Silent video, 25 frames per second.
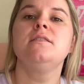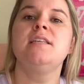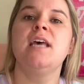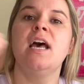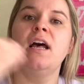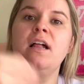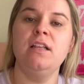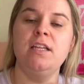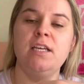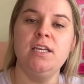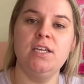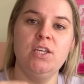
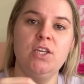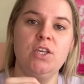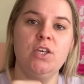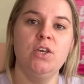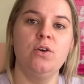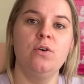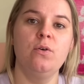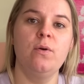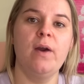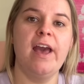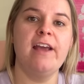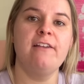telling
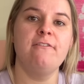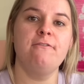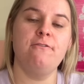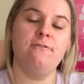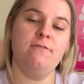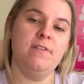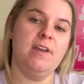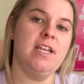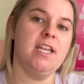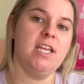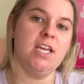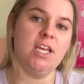you and
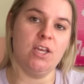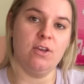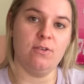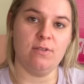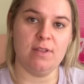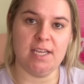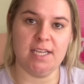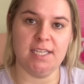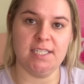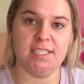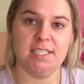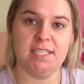feeding you
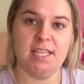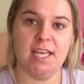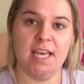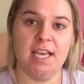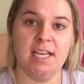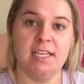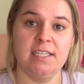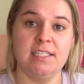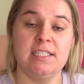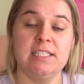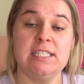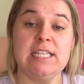these
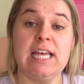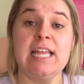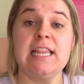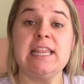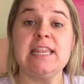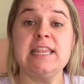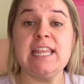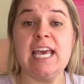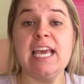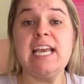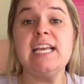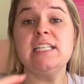things that
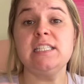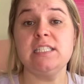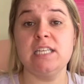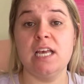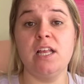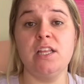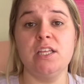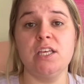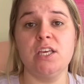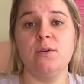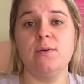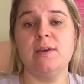they
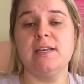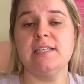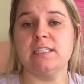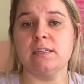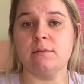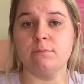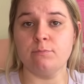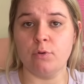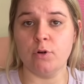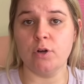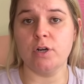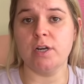tell you is
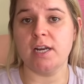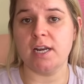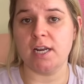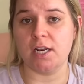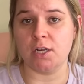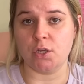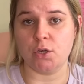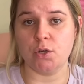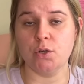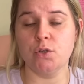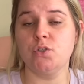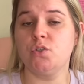important
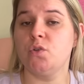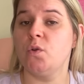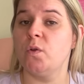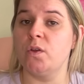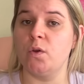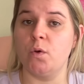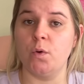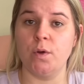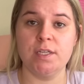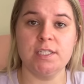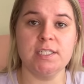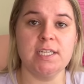and crucial and
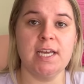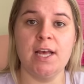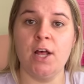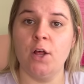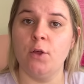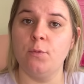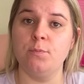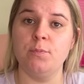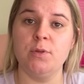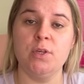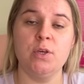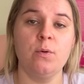going to
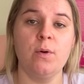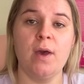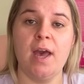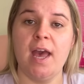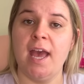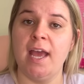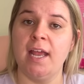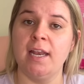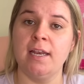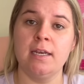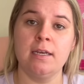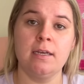help you
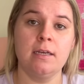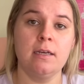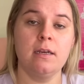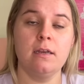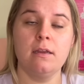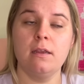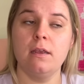and